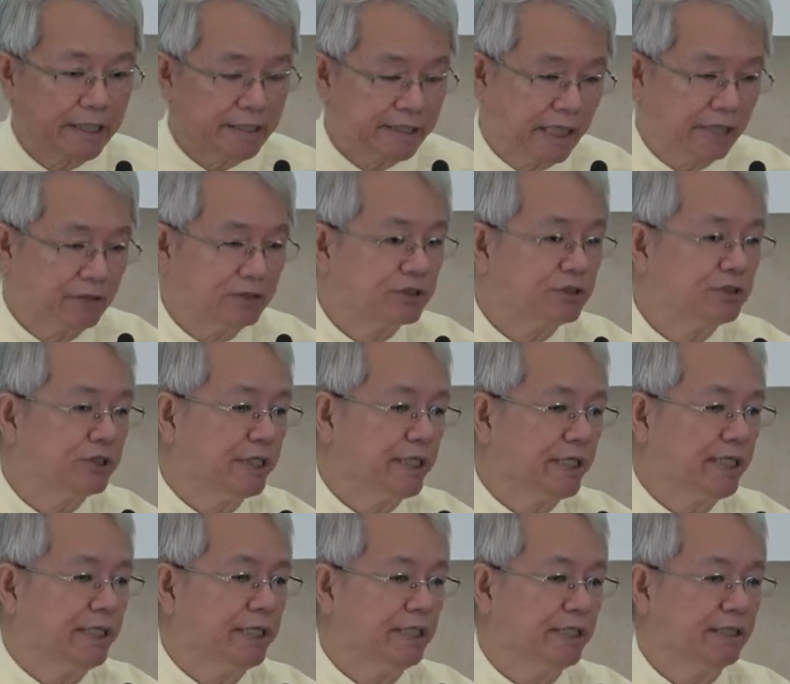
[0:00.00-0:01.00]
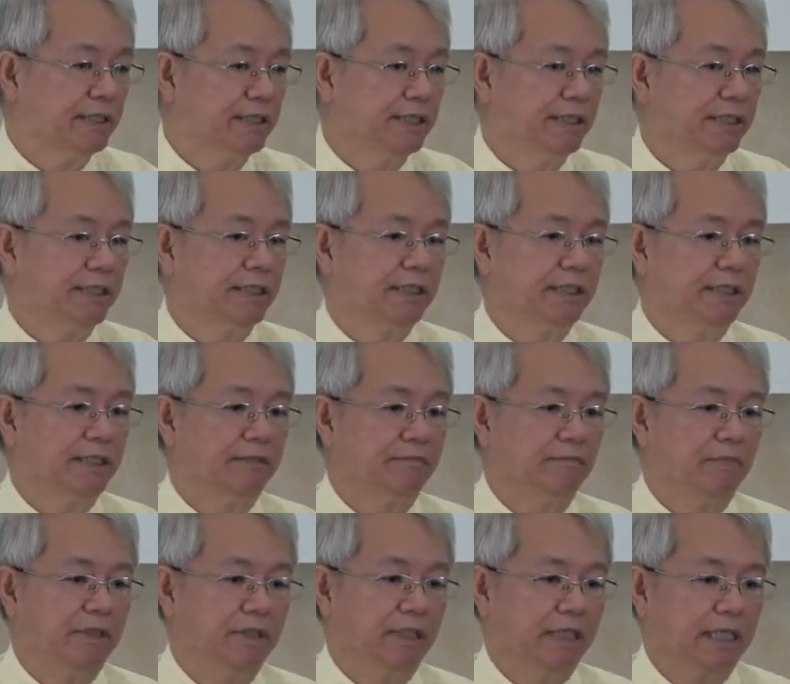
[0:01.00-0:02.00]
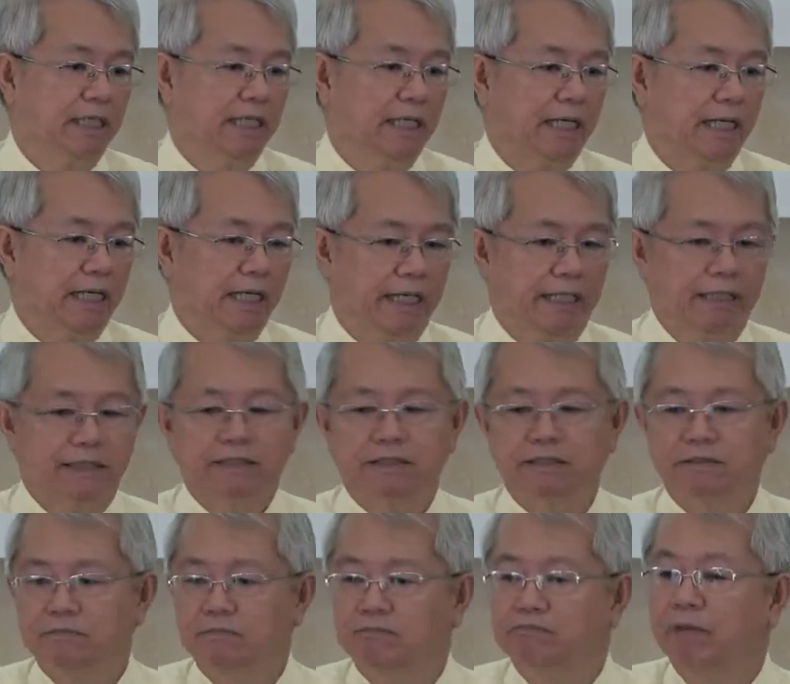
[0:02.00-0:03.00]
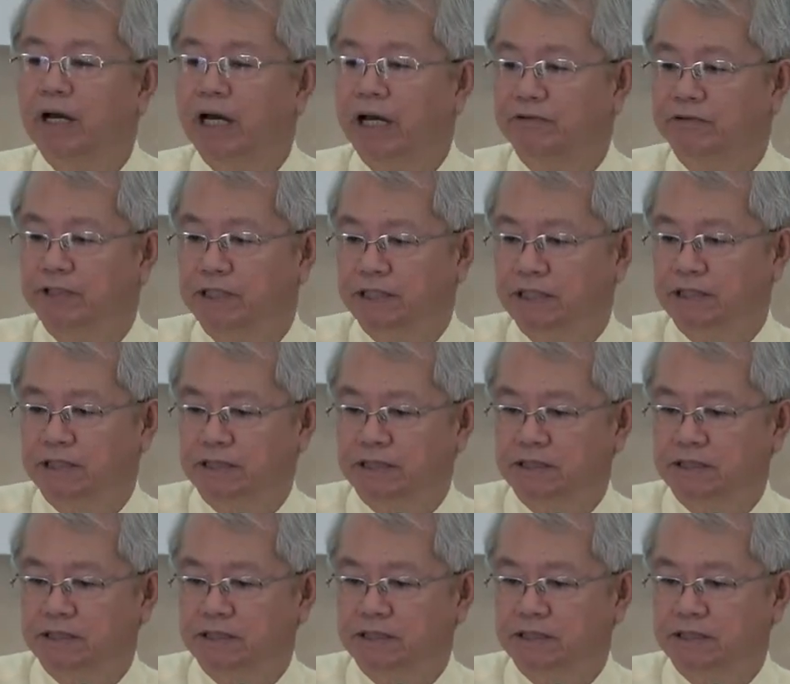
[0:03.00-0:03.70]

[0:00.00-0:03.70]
that tree is barren,